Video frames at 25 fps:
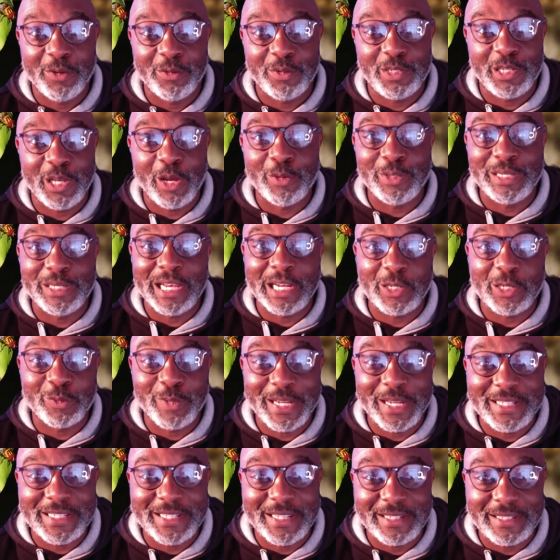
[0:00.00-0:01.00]
so
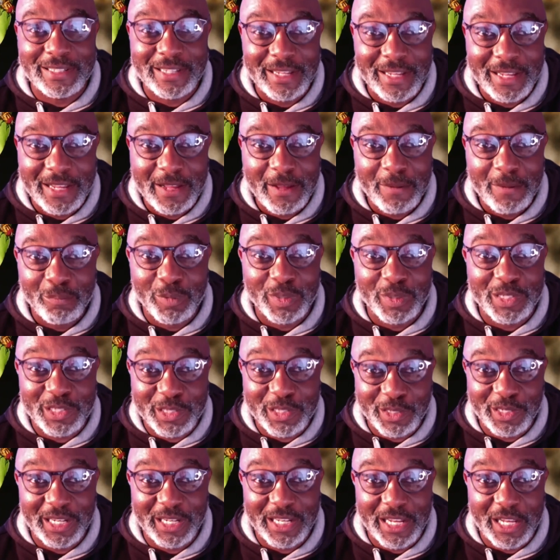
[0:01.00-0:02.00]
decorated, but
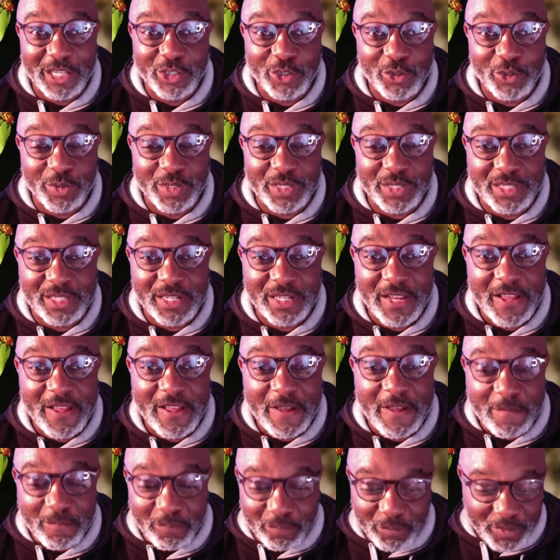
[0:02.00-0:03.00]
still illustrious.
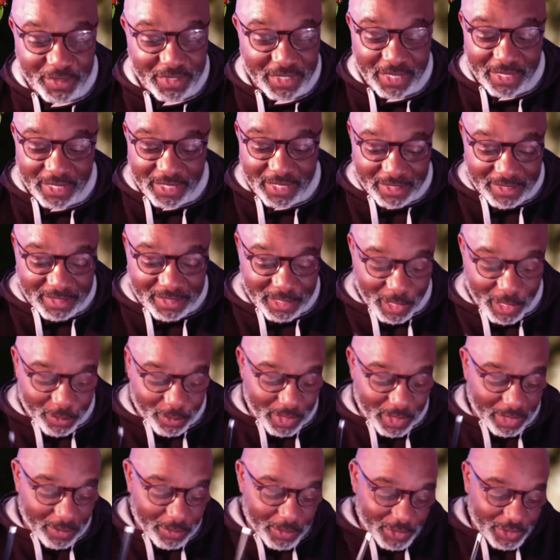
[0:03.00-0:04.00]

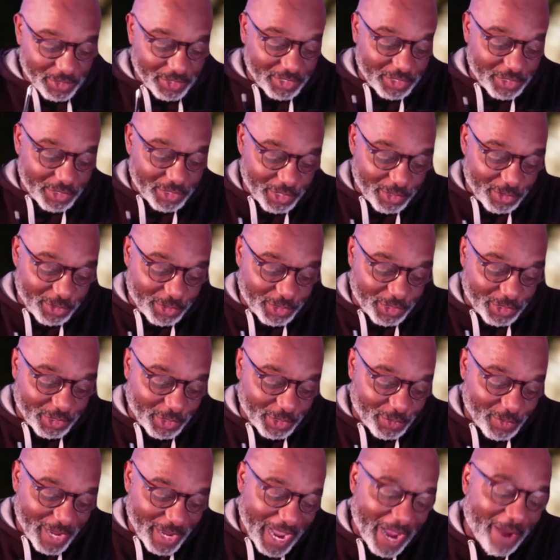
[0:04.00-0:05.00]
So I want to introduce
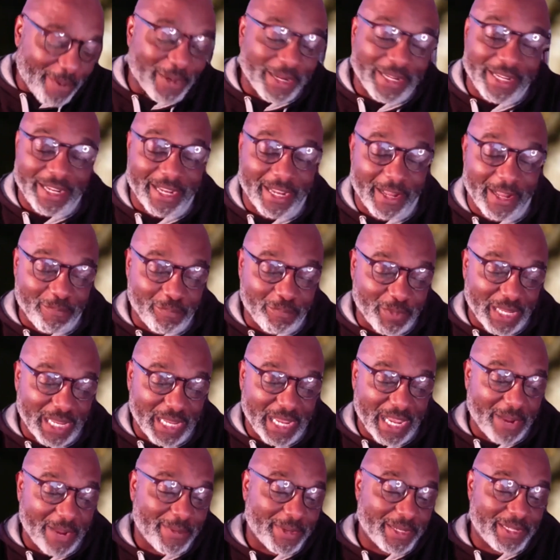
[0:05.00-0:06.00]
to you Erica
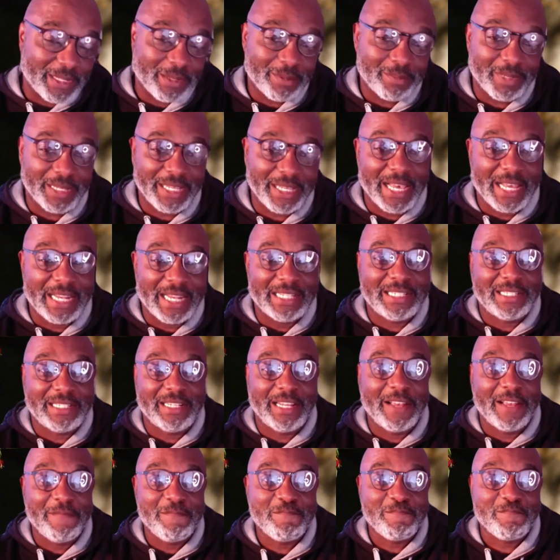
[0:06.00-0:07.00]

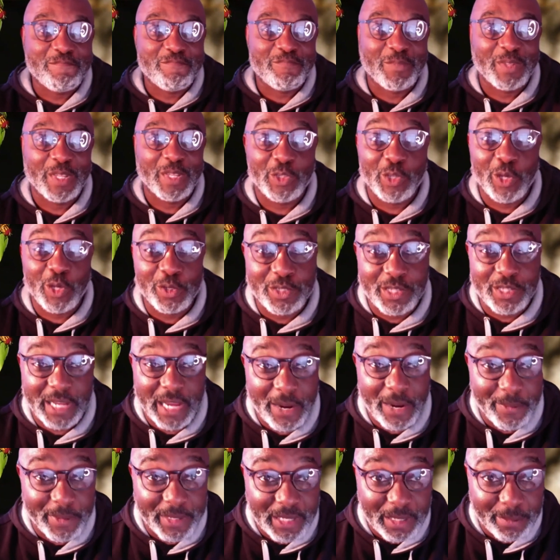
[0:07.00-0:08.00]
McAlister, Dr.
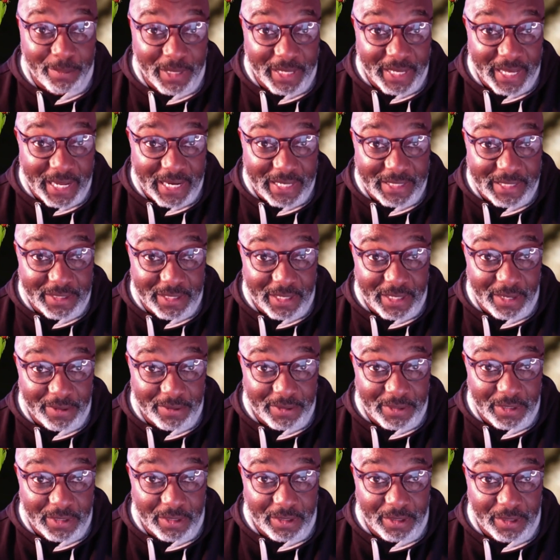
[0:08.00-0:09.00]
Erica
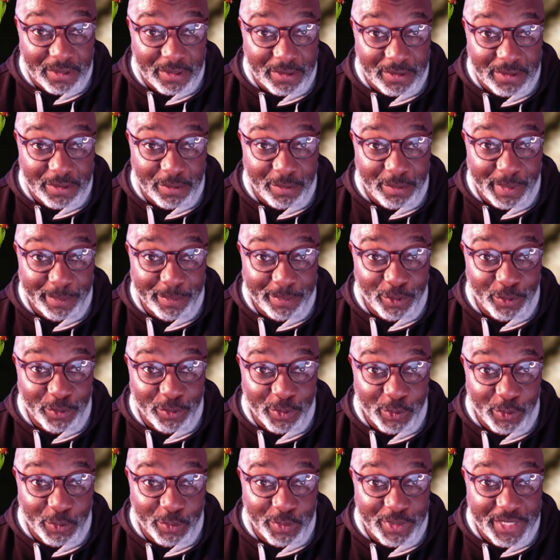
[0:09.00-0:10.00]
McAlister to people who
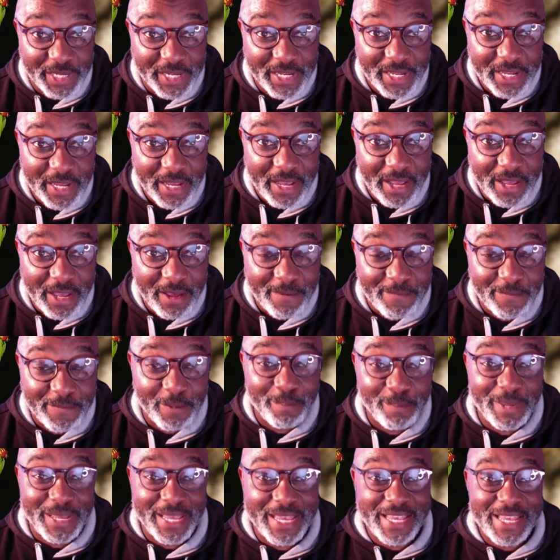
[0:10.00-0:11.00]
are naughty.
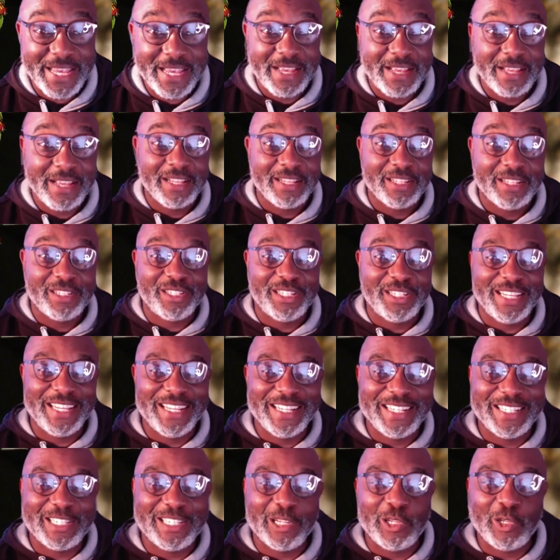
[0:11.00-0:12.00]
For me,
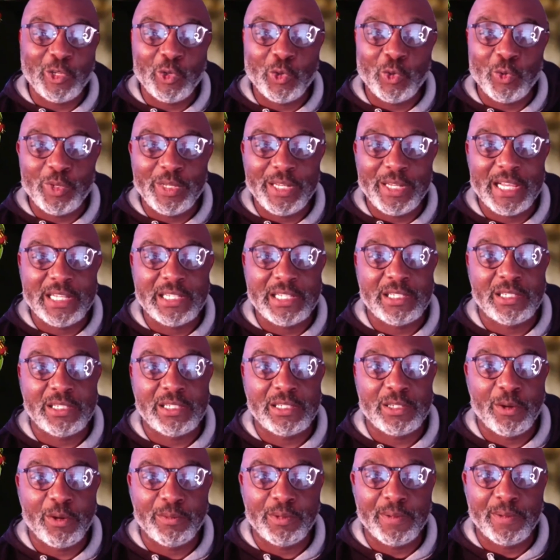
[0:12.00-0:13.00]
she's the
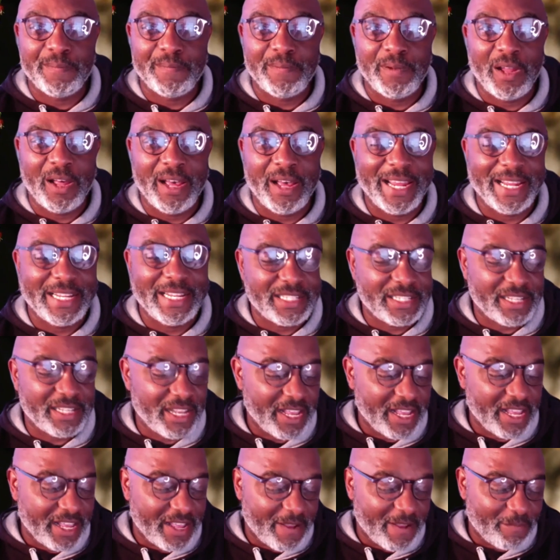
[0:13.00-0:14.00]
lordess of the
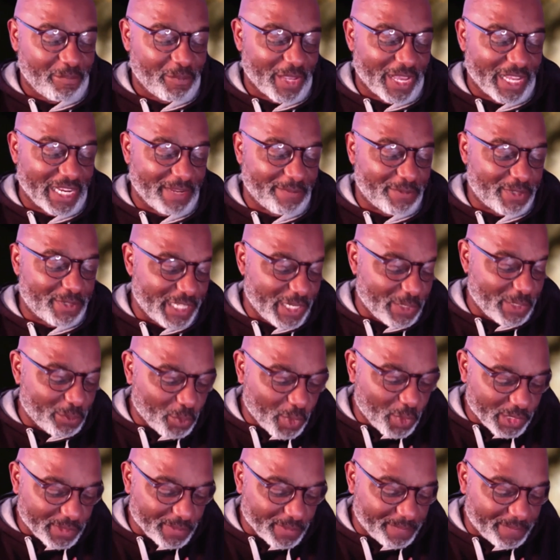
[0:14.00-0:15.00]
flies. And if she
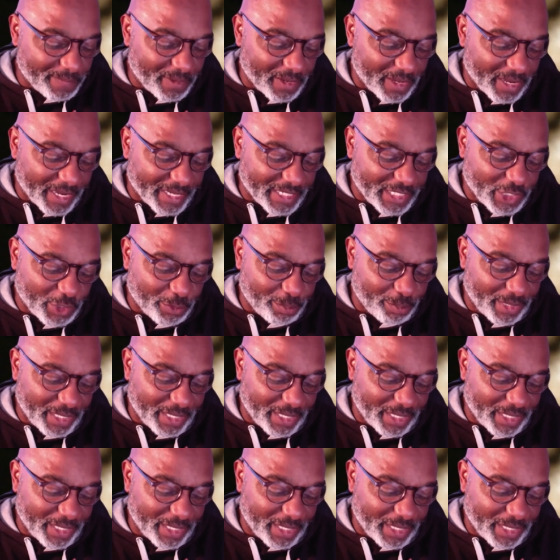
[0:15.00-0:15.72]
was a fly, she'd